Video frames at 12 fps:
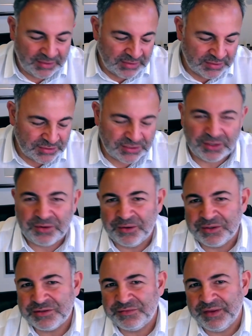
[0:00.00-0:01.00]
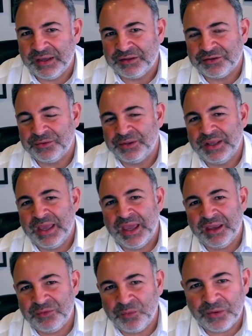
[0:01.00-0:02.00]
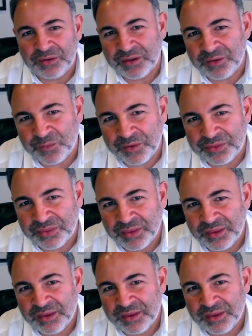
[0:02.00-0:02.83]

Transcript: Cigars Factory and working with